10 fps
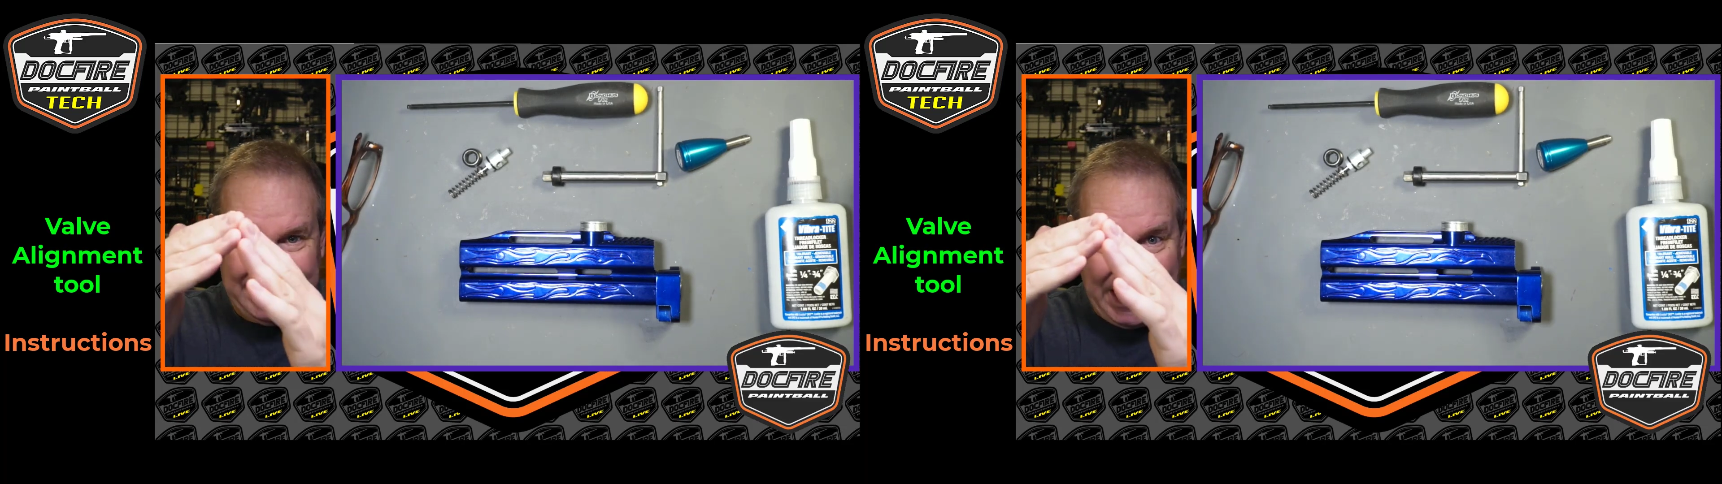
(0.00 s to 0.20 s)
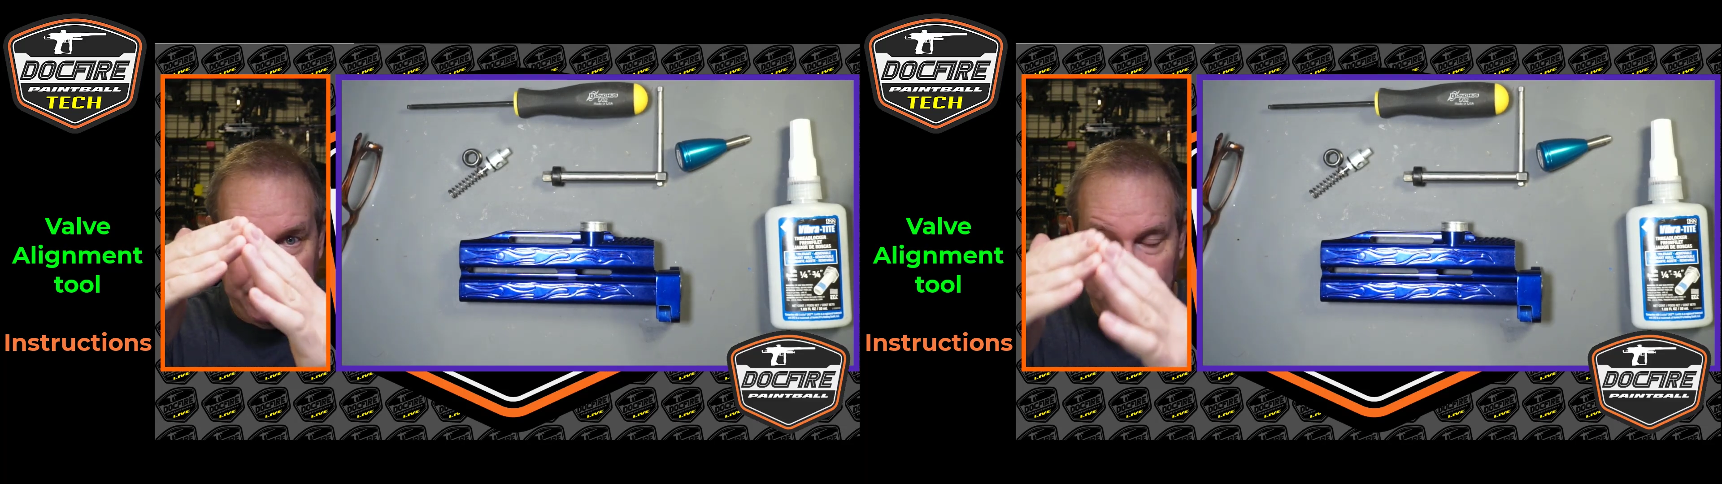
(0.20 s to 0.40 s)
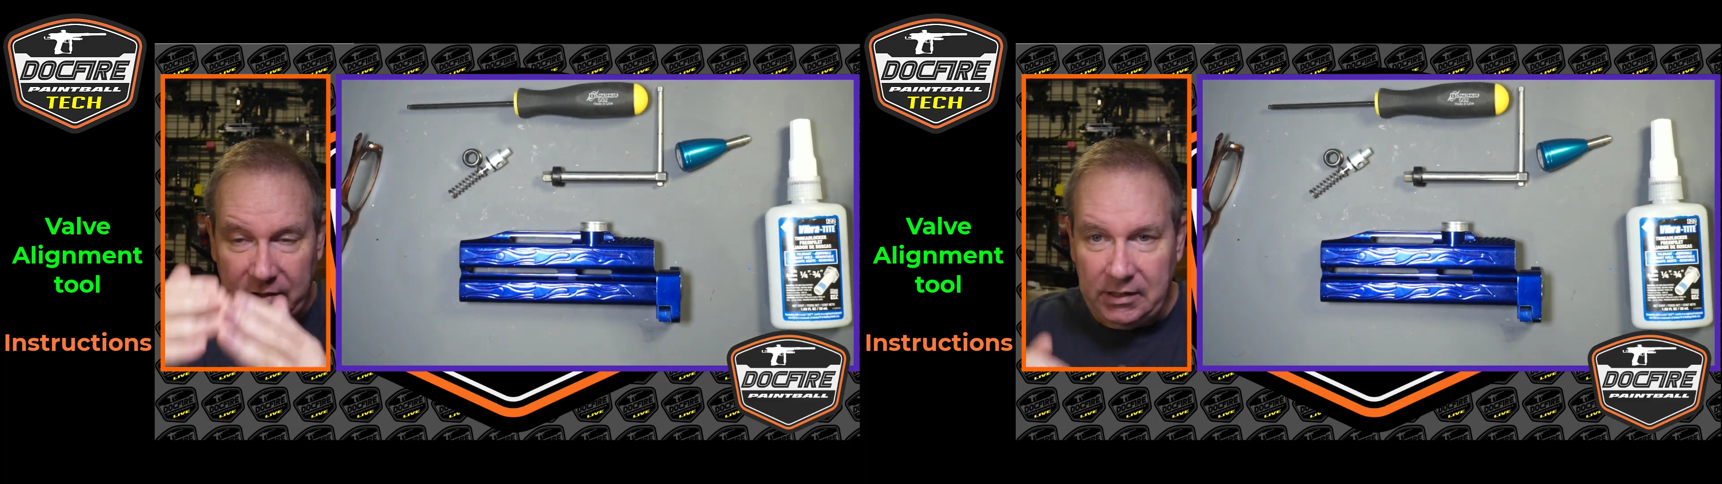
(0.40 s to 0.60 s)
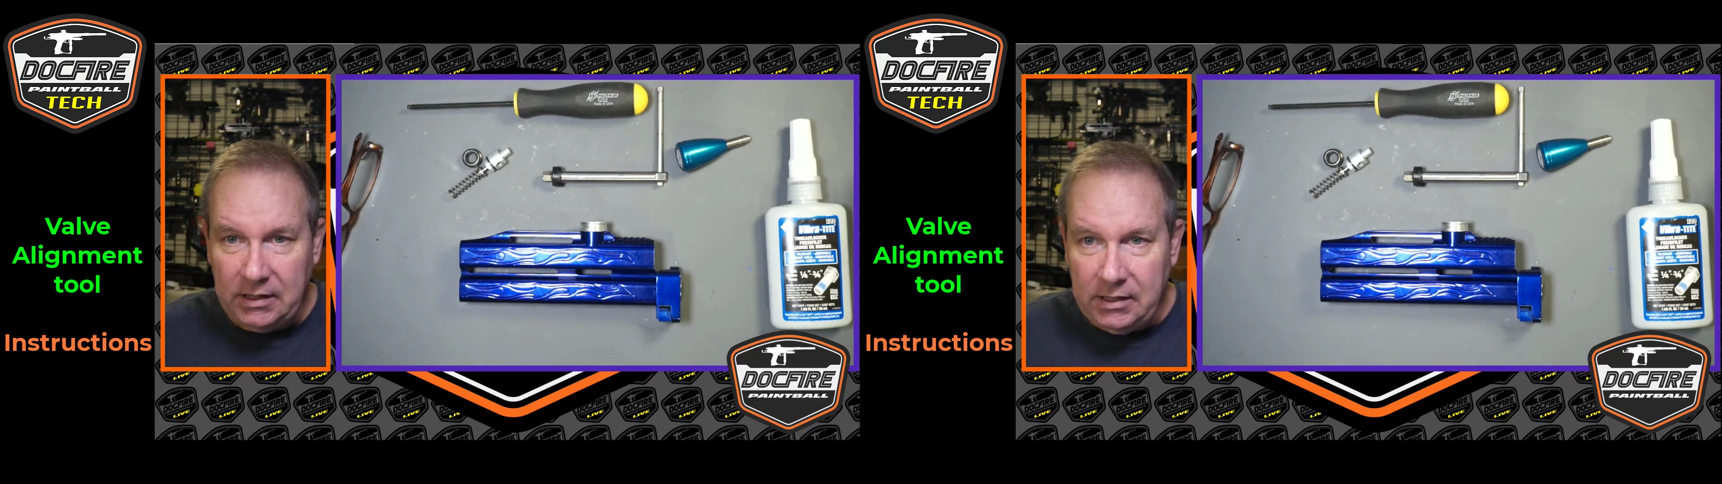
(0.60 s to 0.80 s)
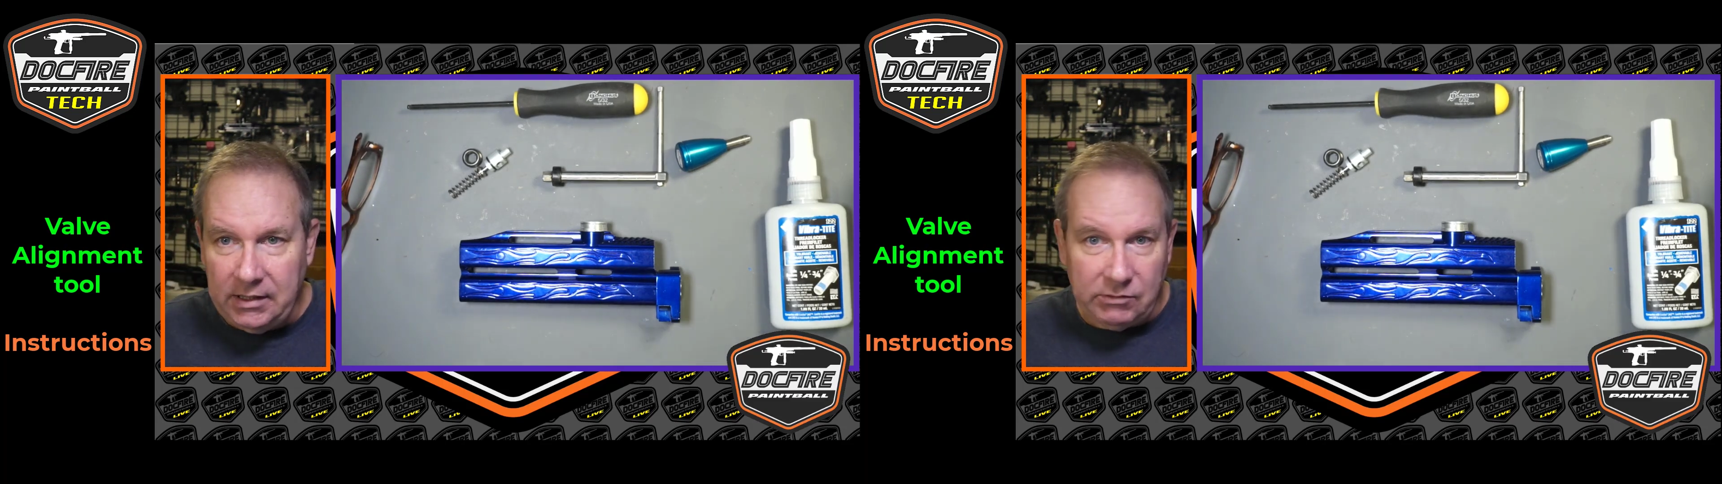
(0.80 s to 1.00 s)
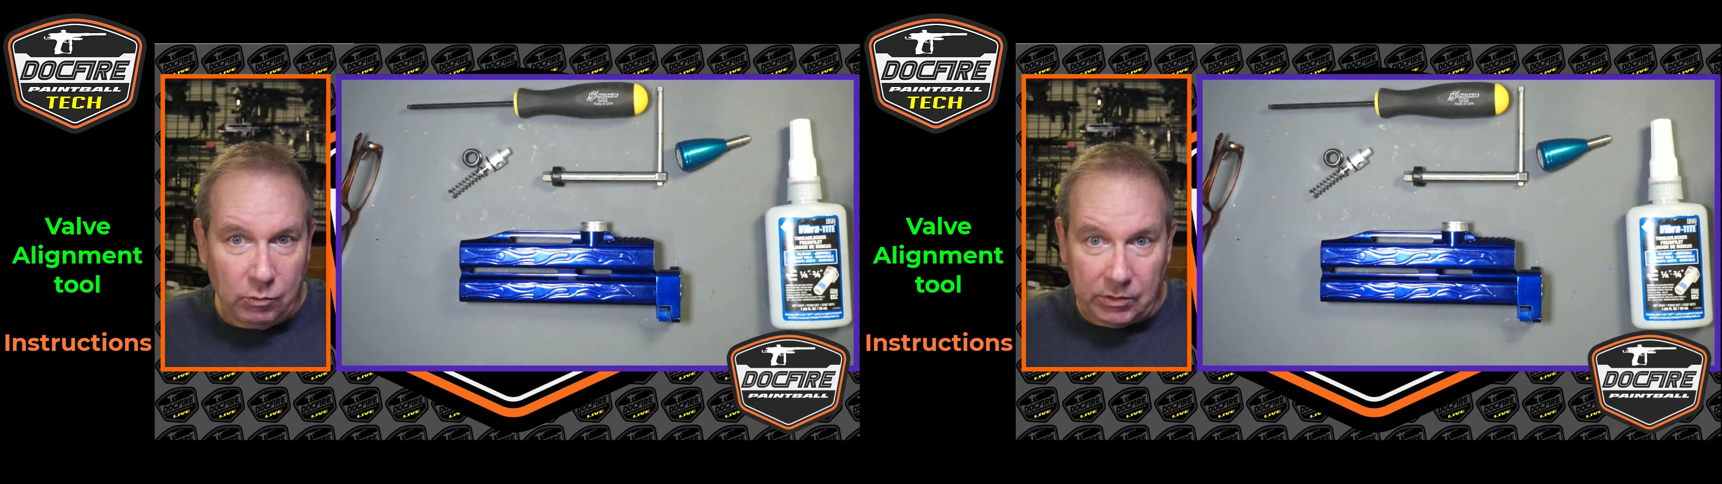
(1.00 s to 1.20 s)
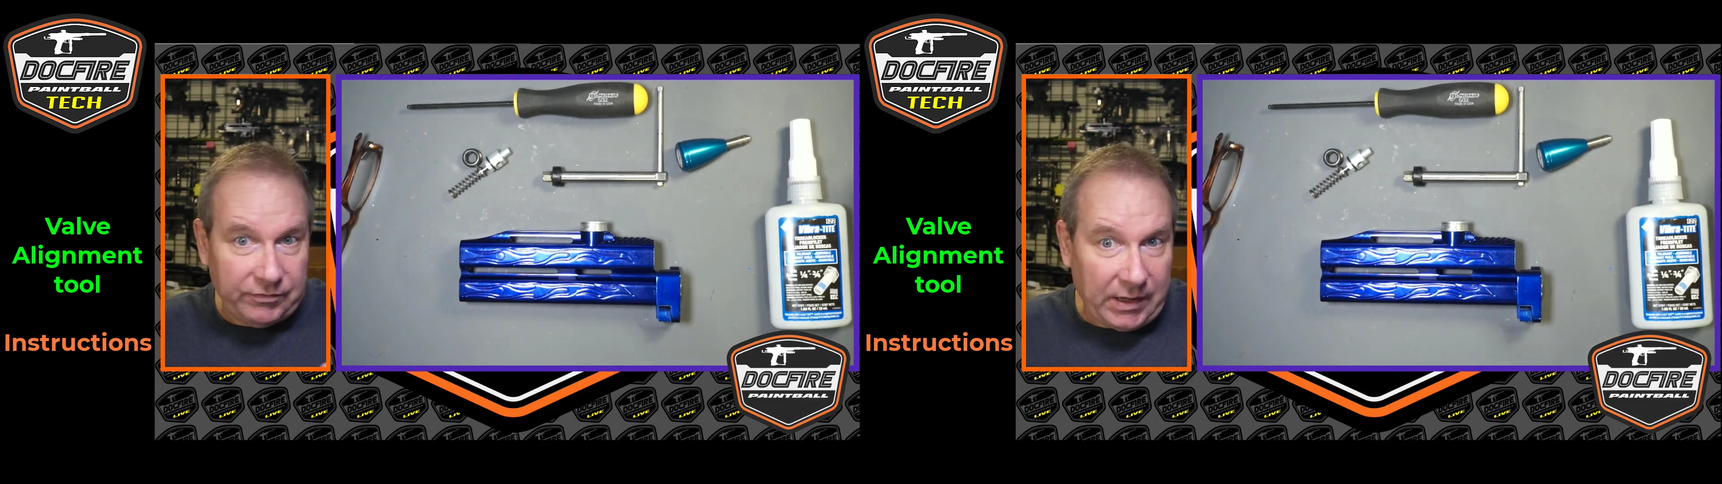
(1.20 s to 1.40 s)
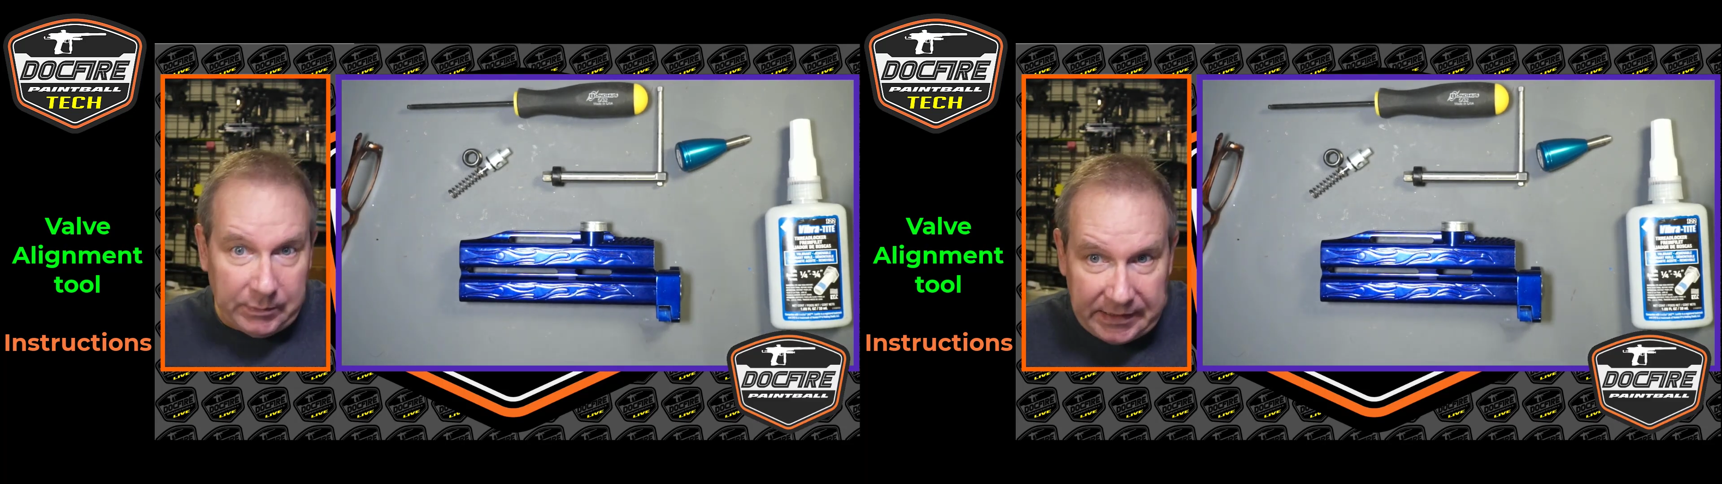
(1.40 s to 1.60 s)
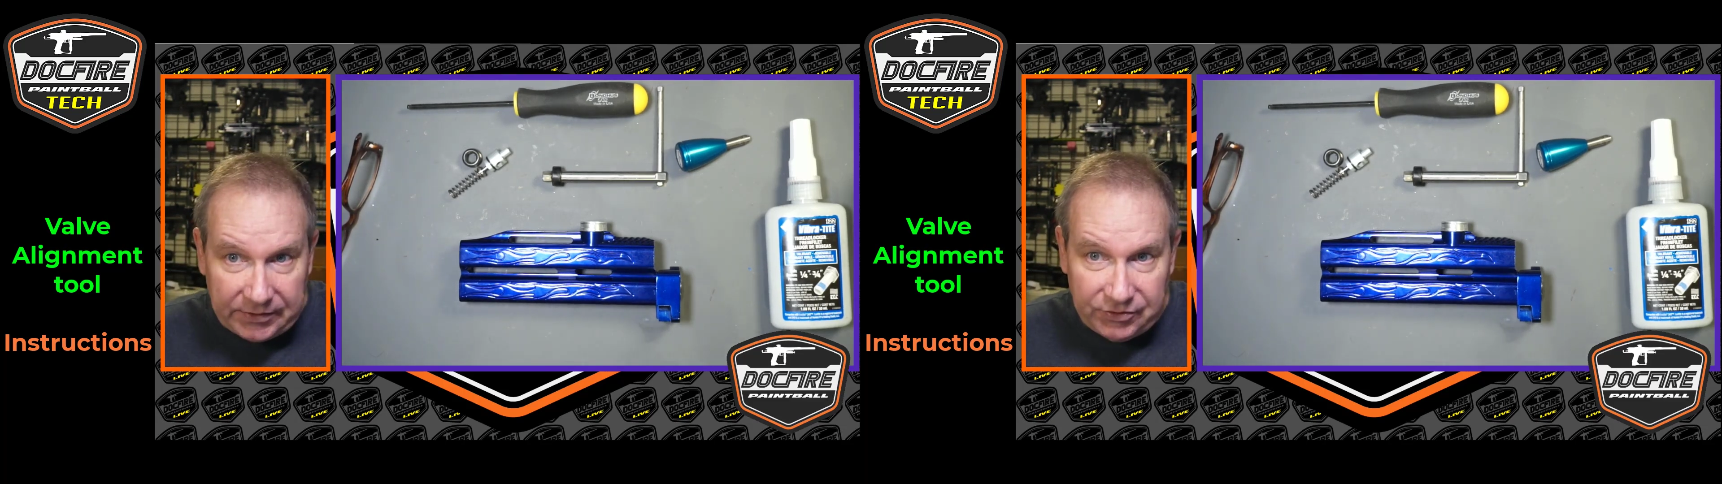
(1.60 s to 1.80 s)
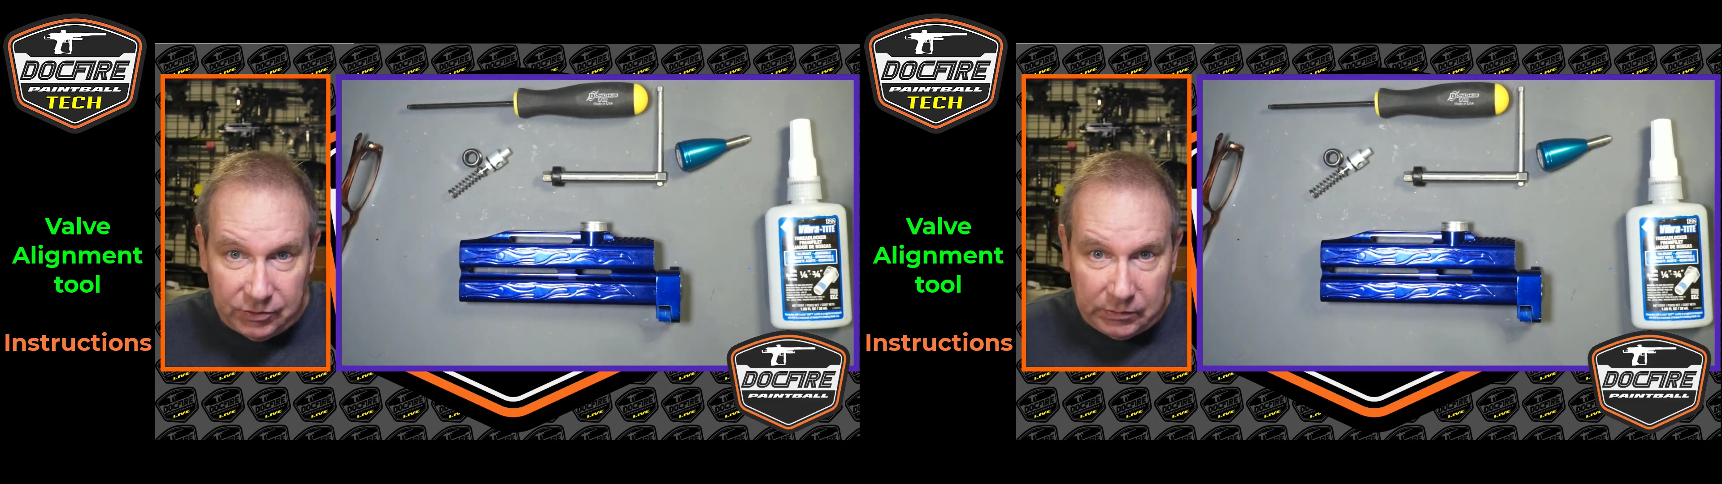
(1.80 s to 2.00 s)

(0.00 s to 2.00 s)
tapered, it will work fine with that too.